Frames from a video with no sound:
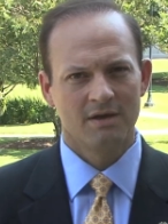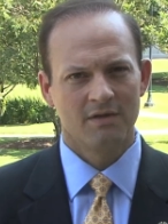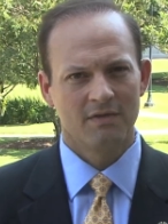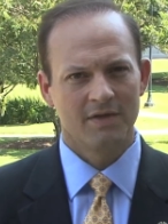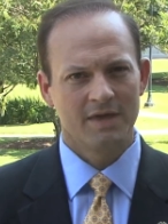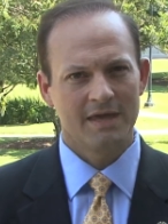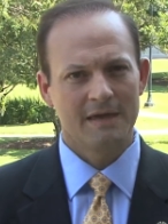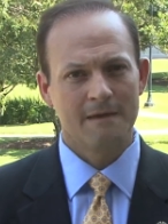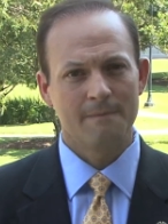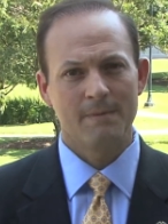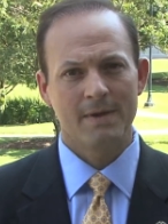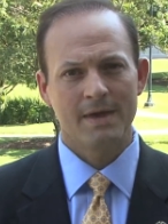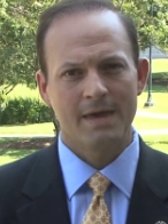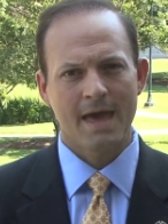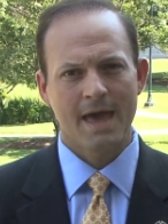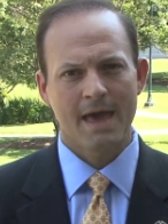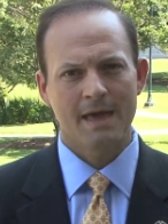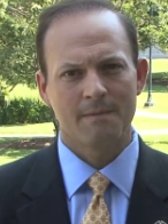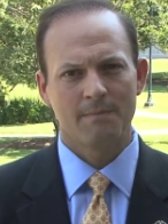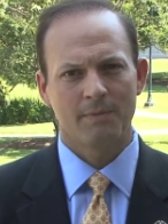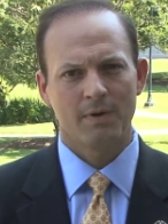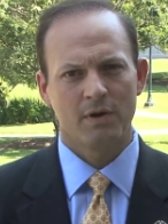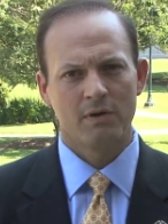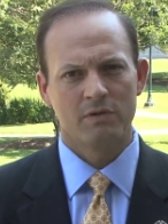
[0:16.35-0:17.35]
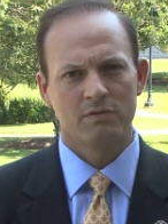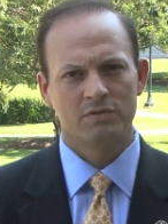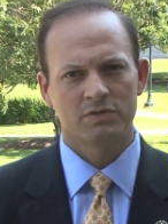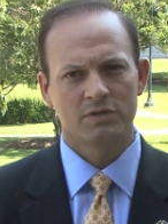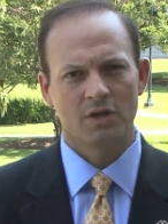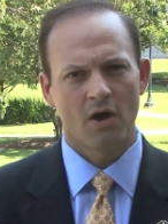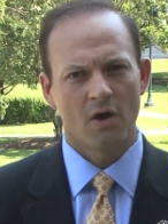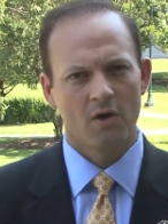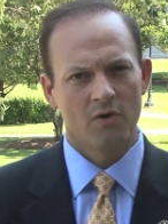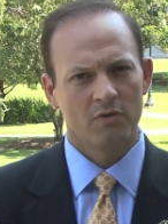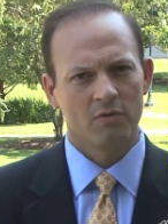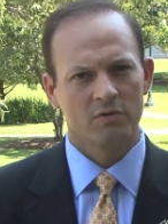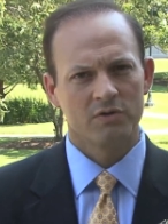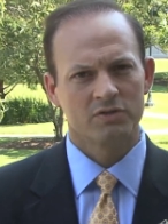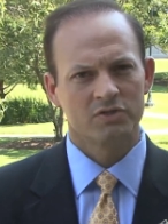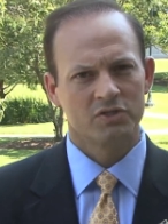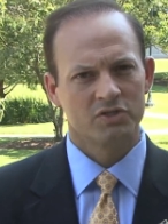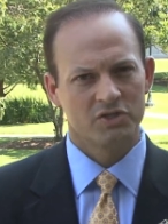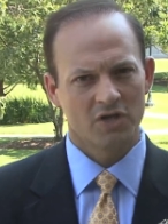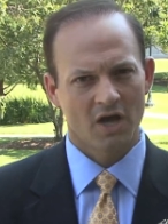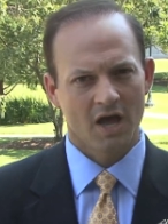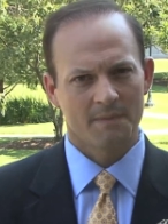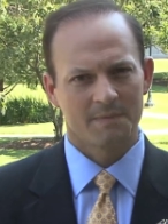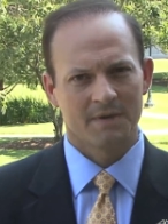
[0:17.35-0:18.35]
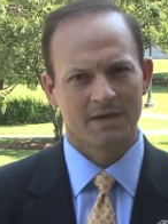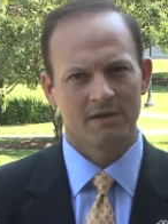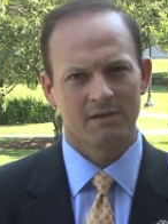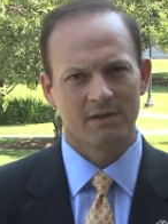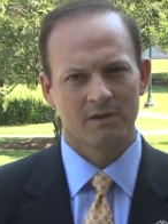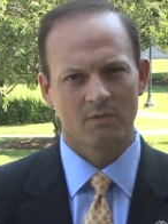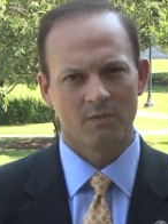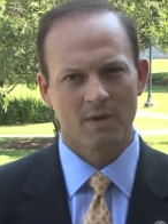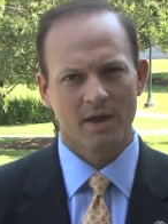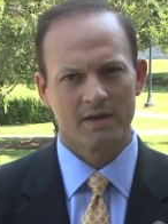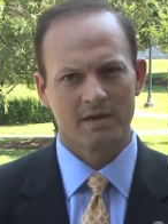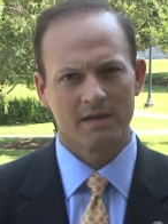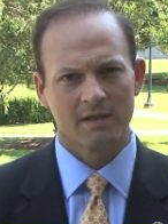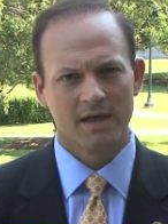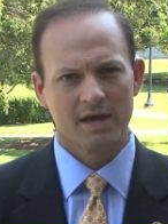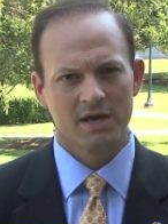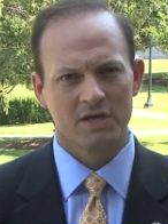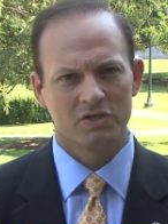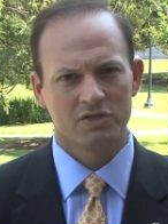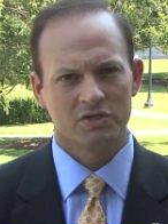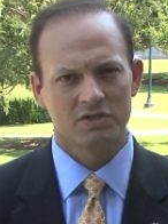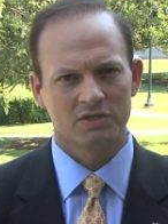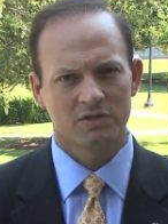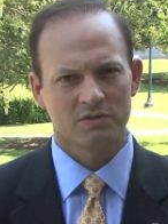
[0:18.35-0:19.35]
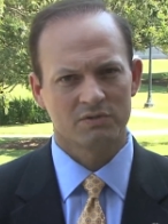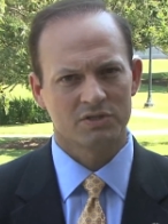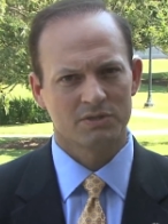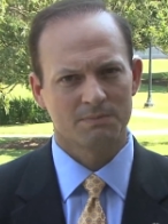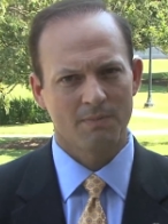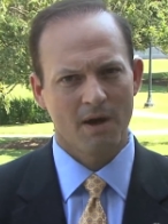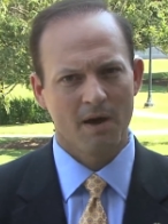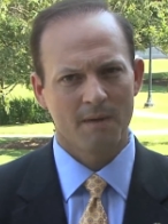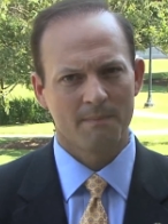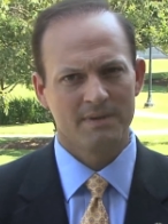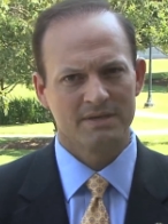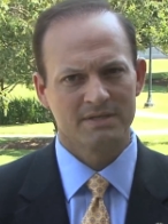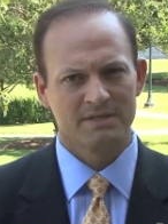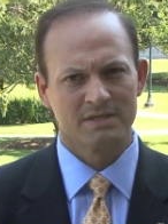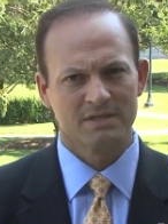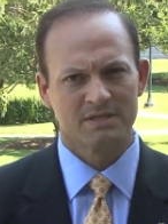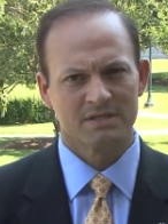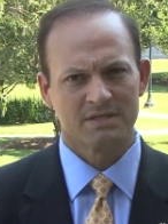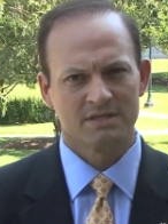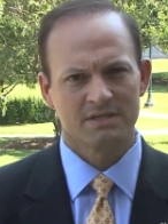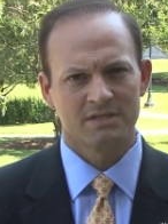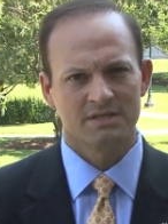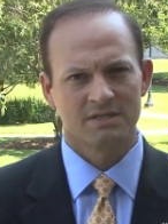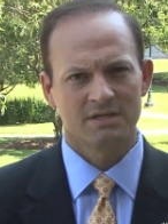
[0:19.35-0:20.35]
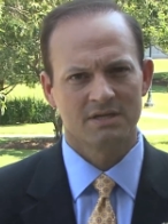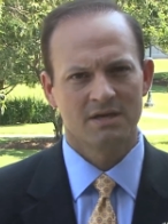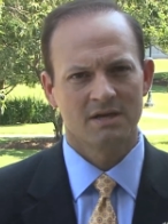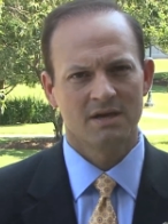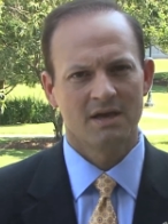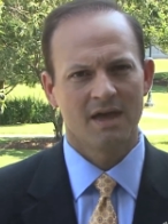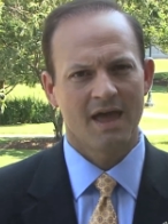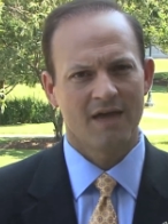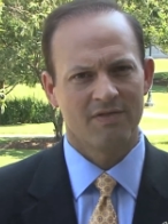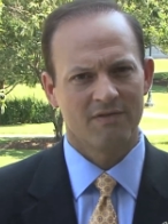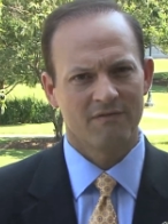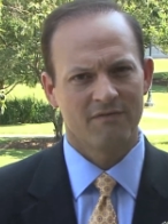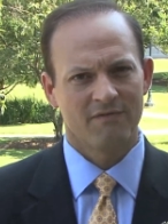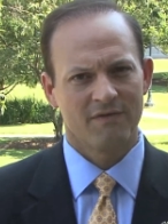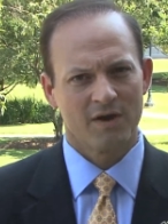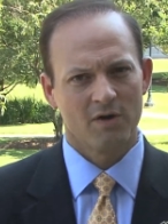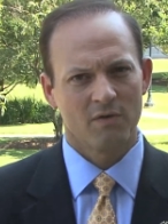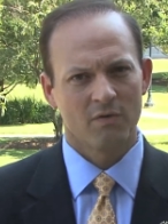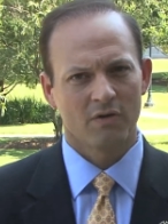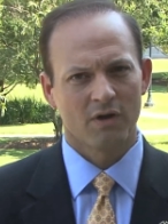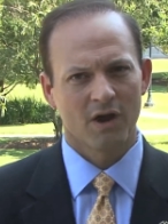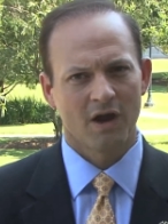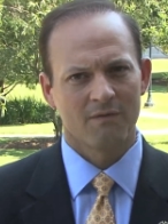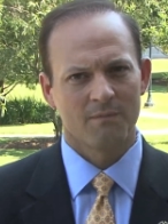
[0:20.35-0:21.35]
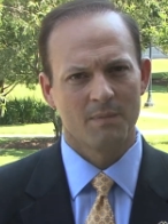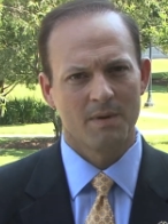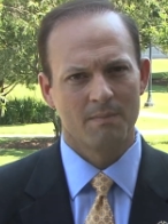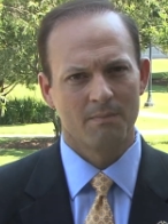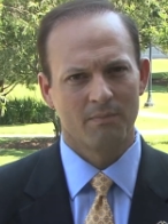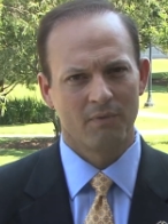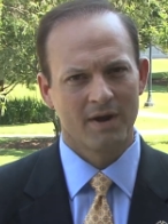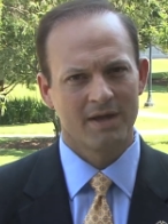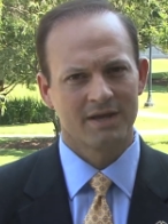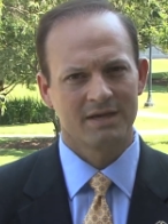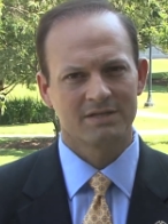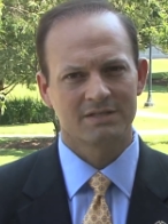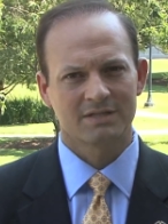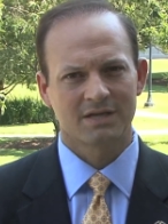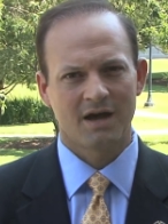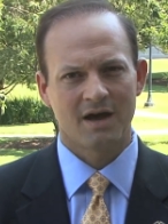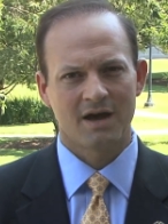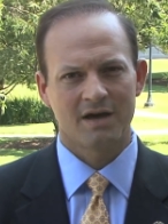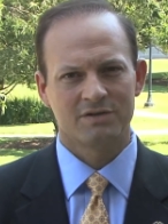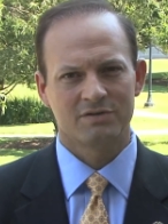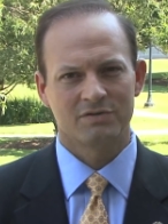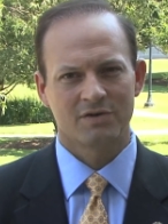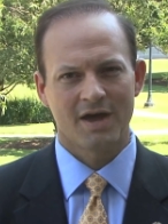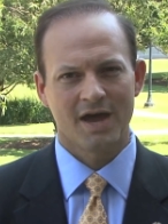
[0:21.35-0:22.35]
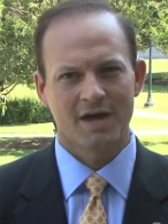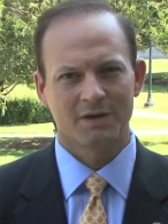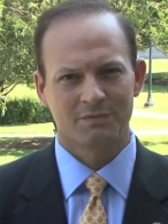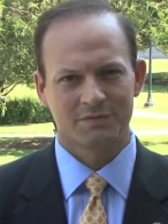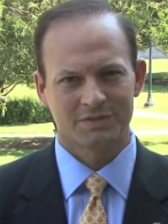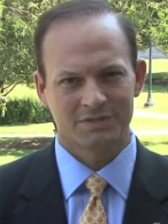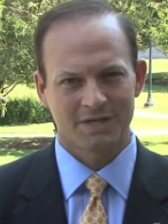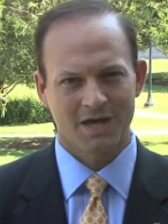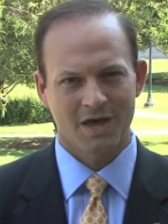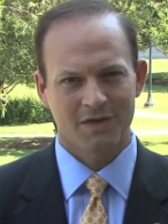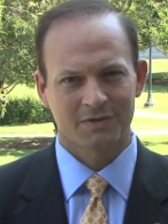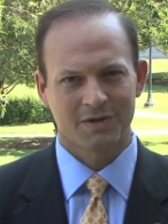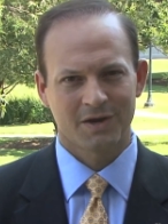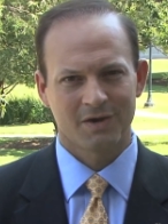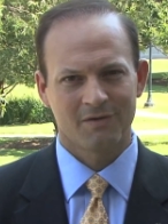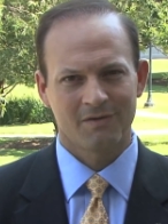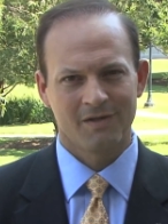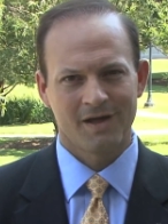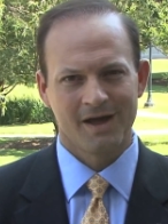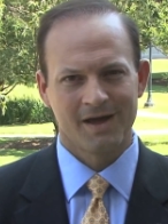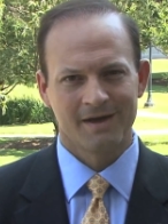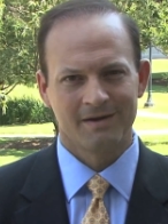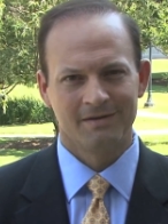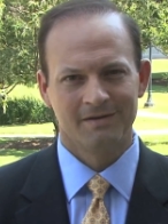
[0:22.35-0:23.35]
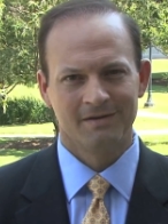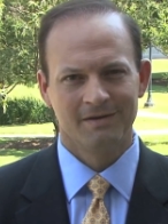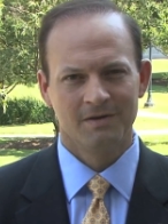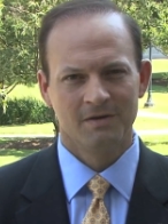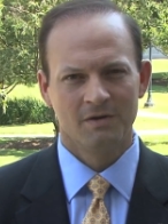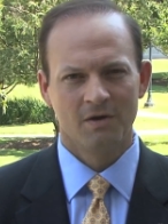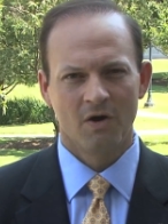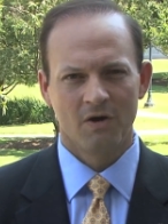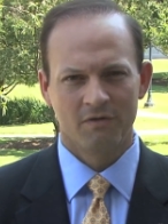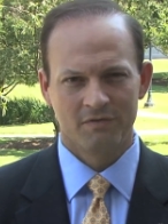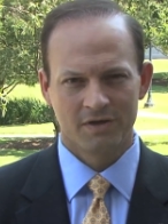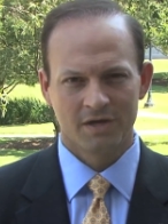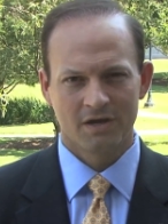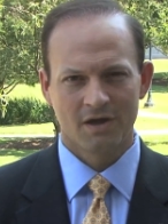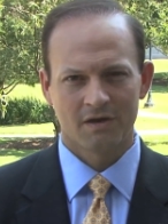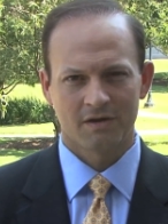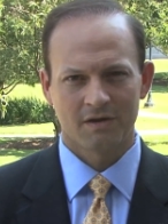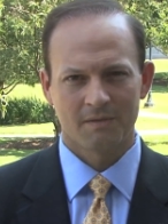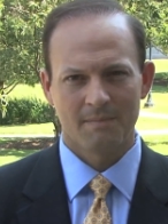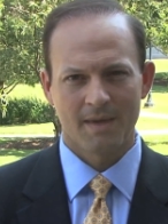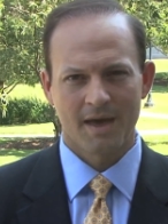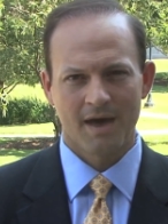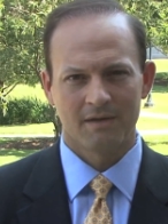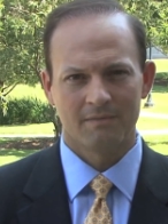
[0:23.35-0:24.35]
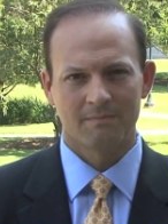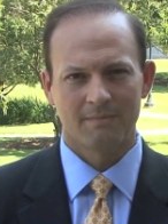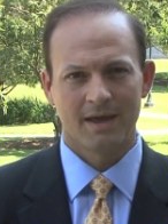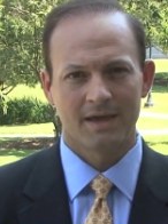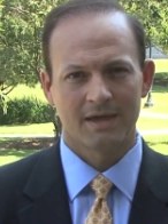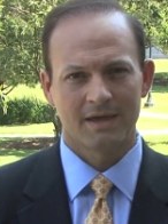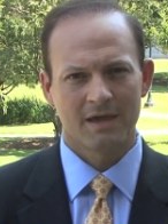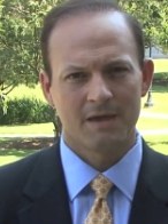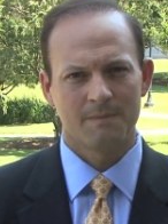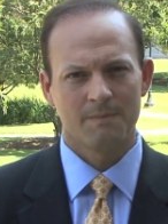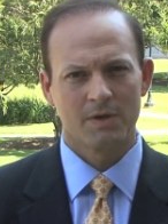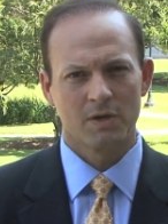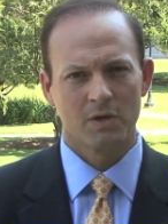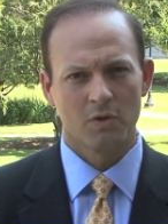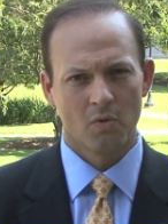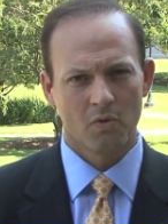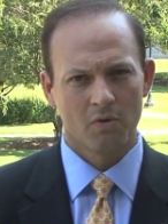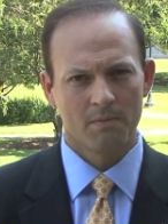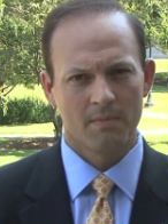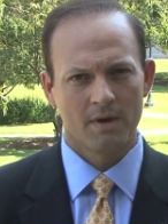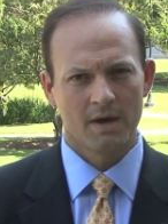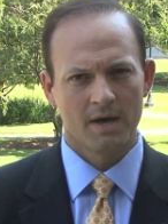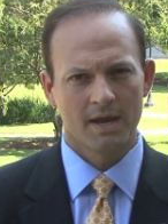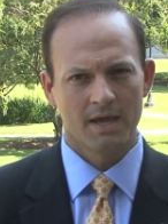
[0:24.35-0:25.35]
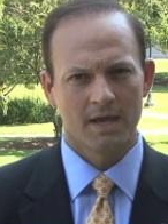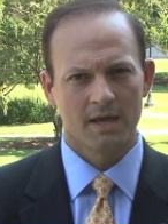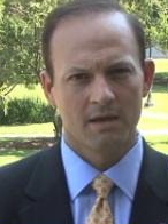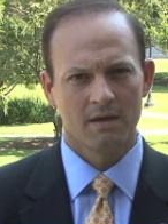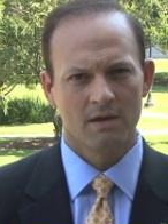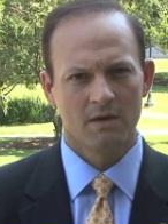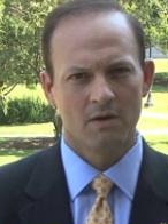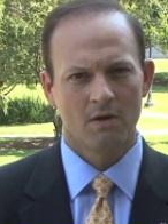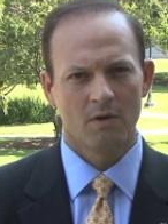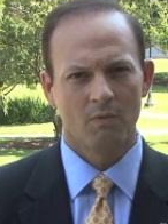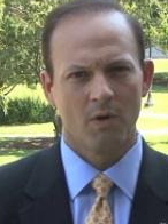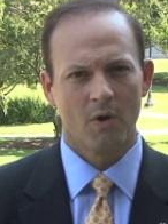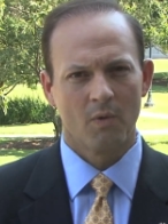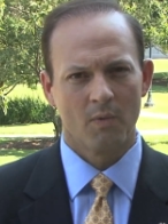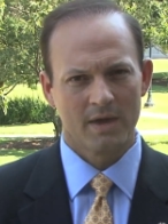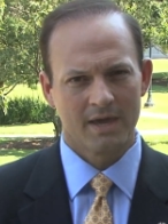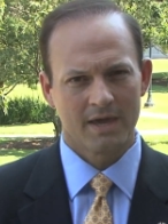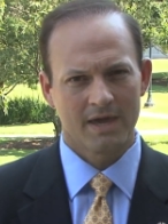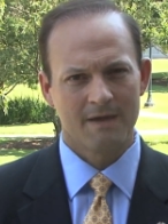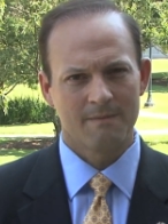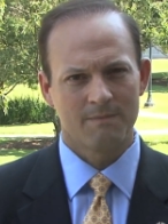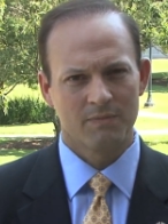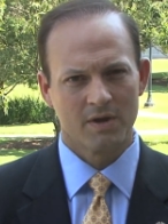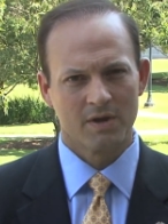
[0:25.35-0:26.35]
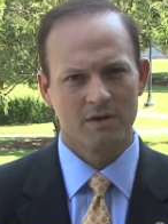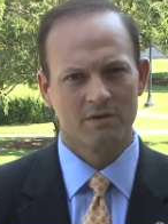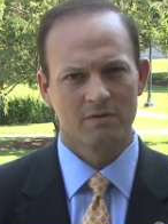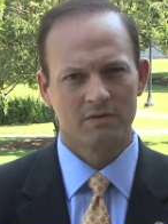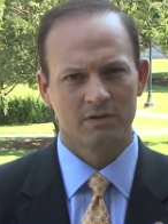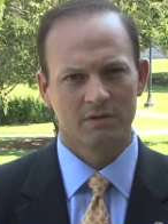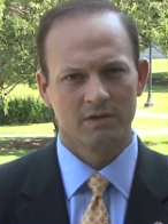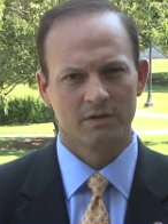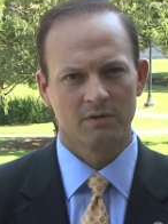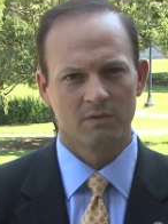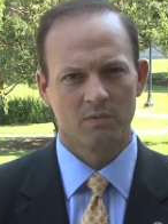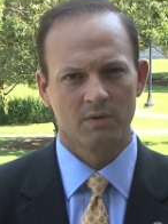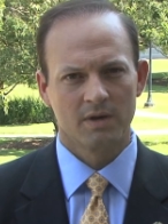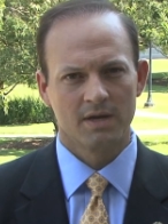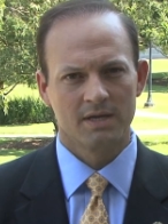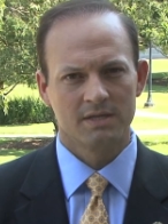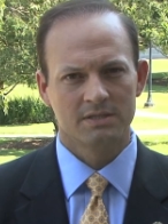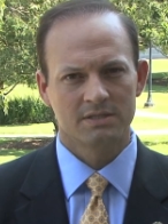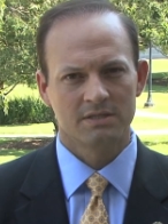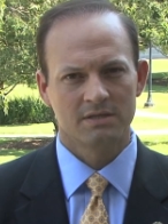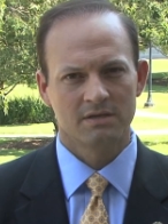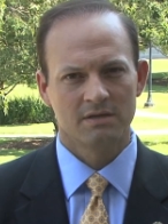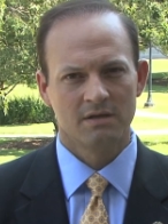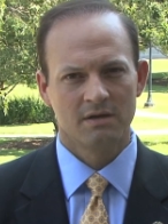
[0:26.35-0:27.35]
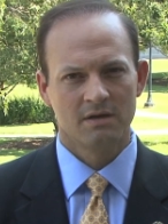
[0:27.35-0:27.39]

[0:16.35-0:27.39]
the EPA impose onerous job-killing regulations on small businesses, and the federal government break its contract with South Carolina over Yucca Mountain by keeping your money while we keep their nuclear waste.